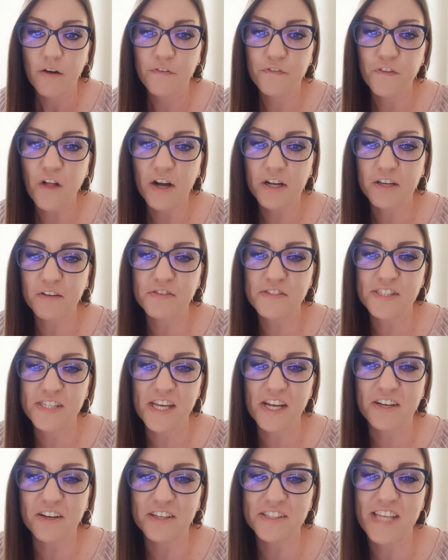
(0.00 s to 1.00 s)
a flock of
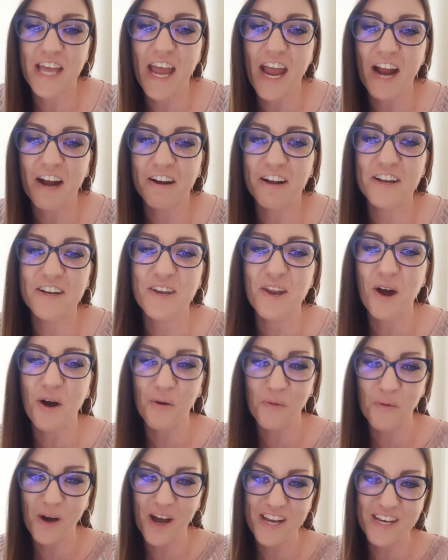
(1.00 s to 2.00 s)
seagulls' hair and
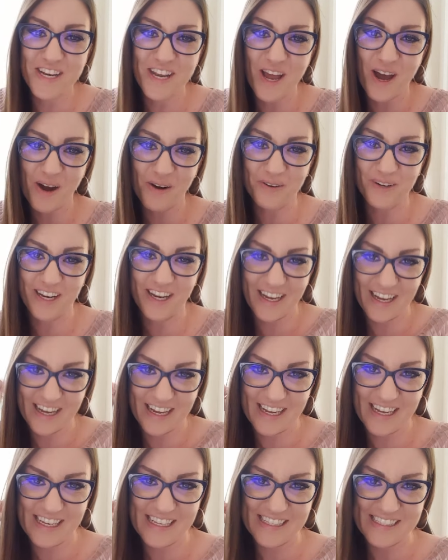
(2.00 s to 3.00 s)
no one
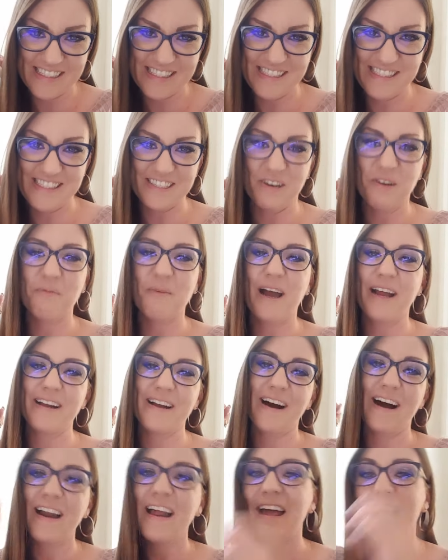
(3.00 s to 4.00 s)
noticed. Oh my
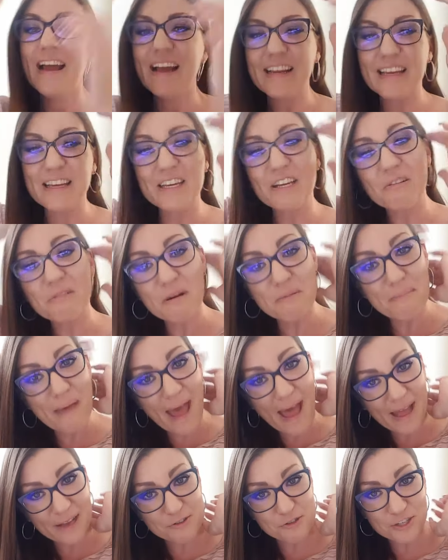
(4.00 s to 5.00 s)
God. Can you
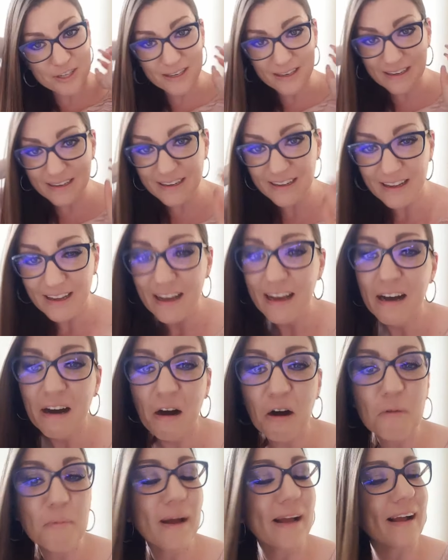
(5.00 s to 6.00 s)
imagine?
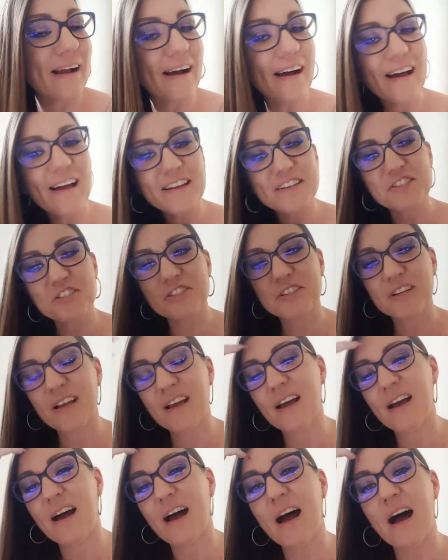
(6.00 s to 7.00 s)
Oh my gosh.
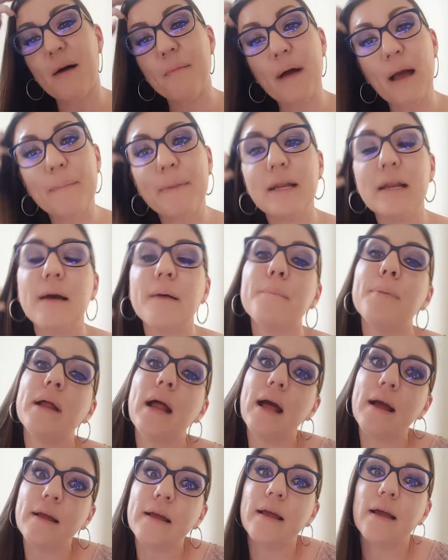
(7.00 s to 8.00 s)

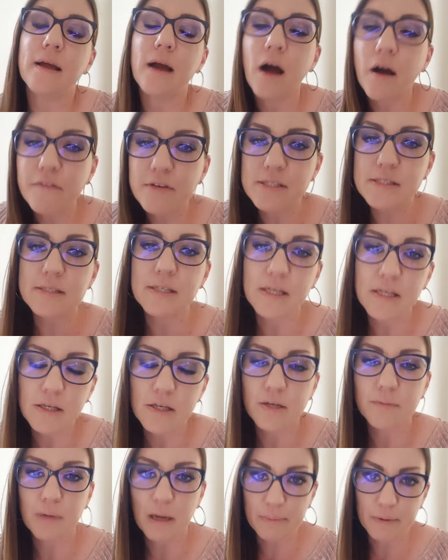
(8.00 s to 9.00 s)
But obviously
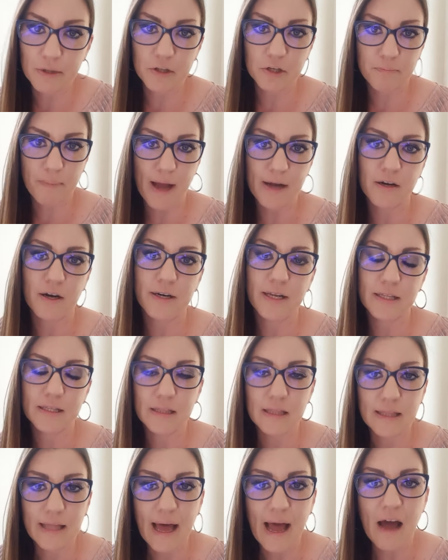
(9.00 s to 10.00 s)
you can probably look back on it
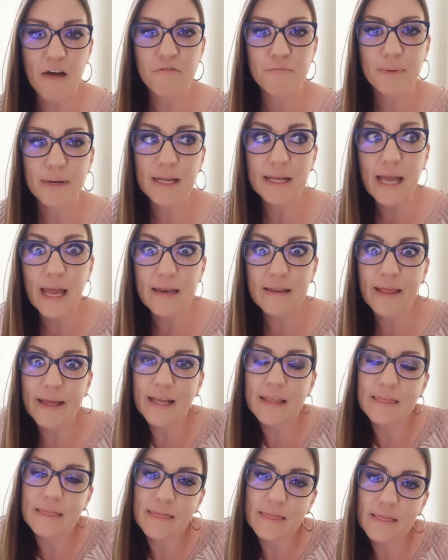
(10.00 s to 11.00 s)
and laugh. But again,
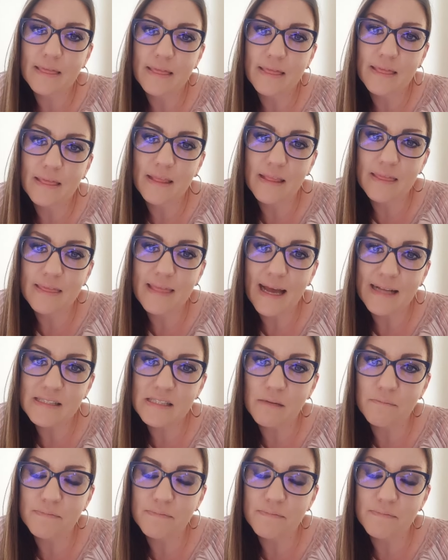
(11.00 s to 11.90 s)
like, that's